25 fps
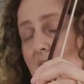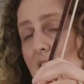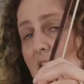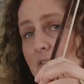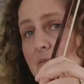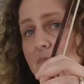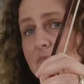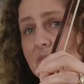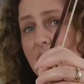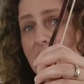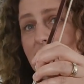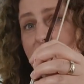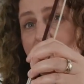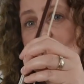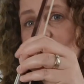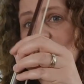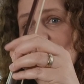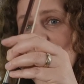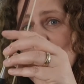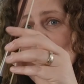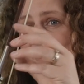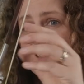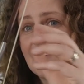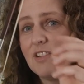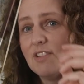even an
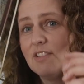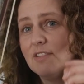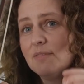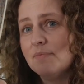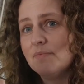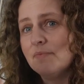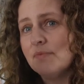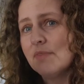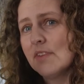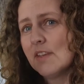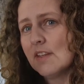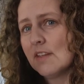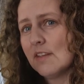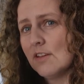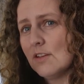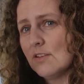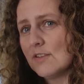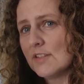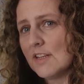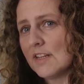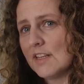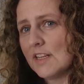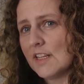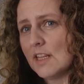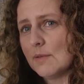adult who's
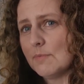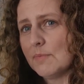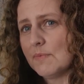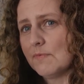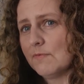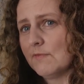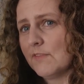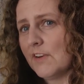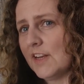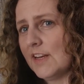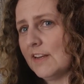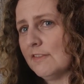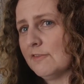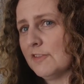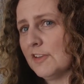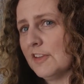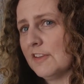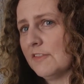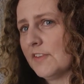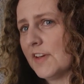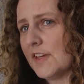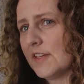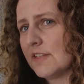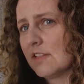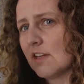learning the violin for the
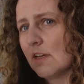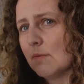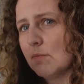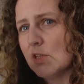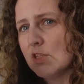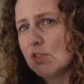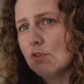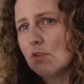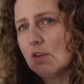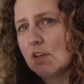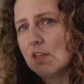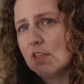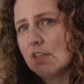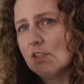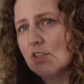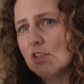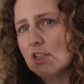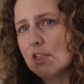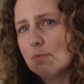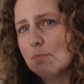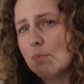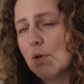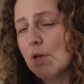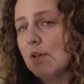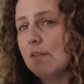first time is not going to just
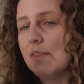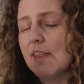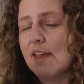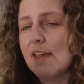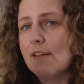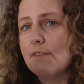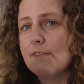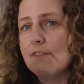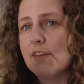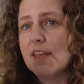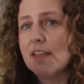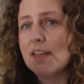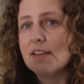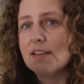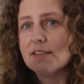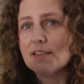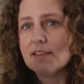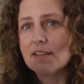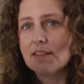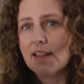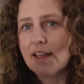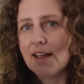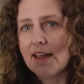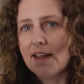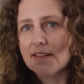put their fingers and their
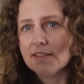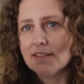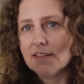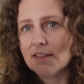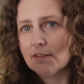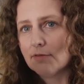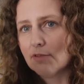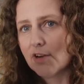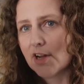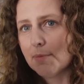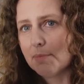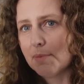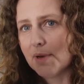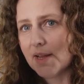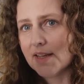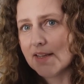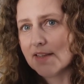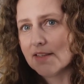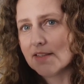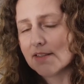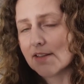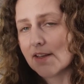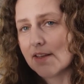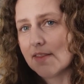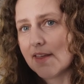hand in the right place
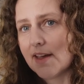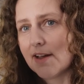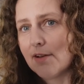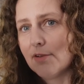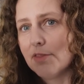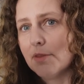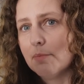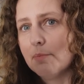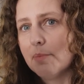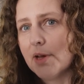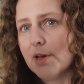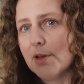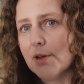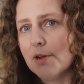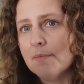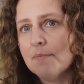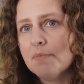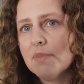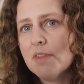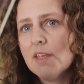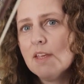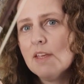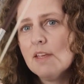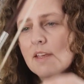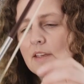like that on the bow.
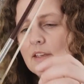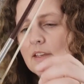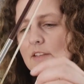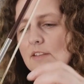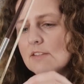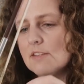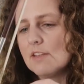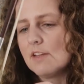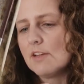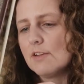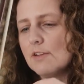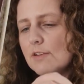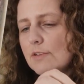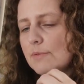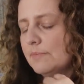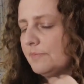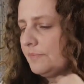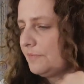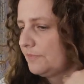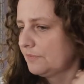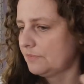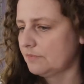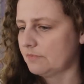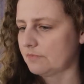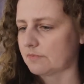So
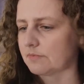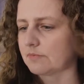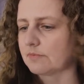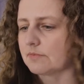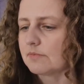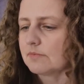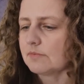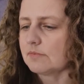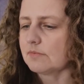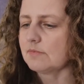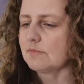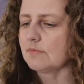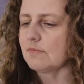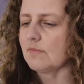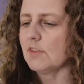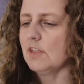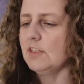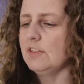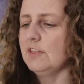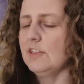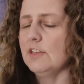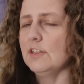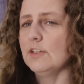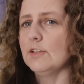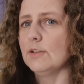
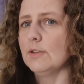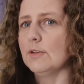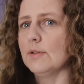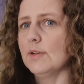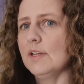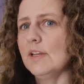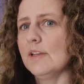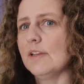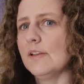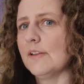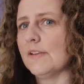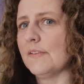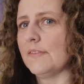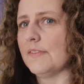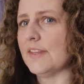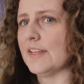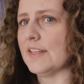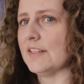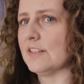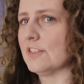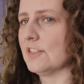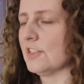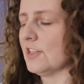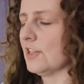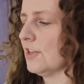you need
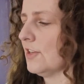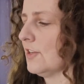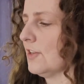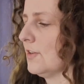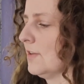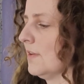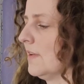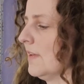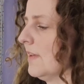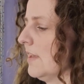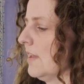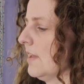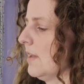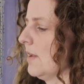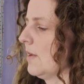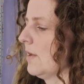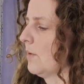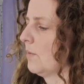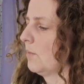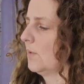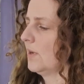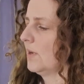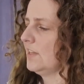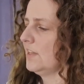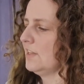to,
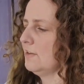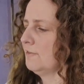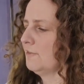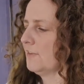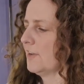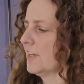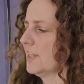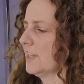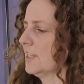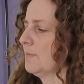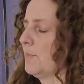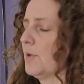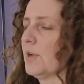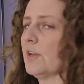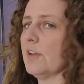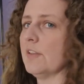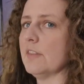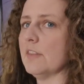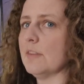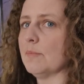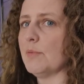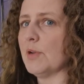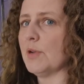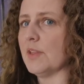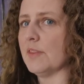when you first put
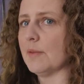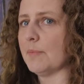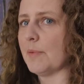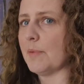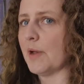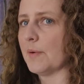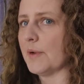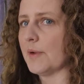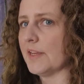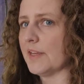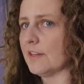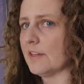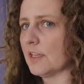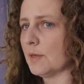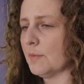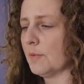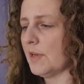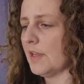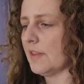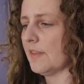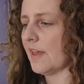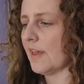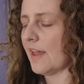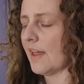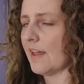the bow in, you're going to put it
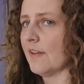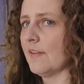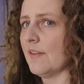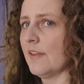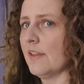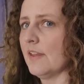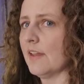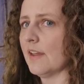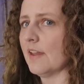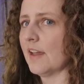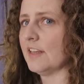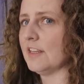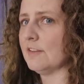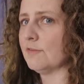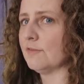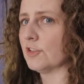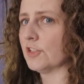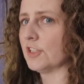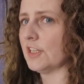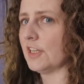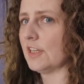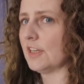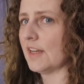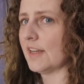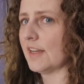there, and you've got to
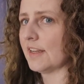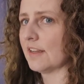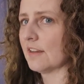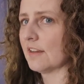like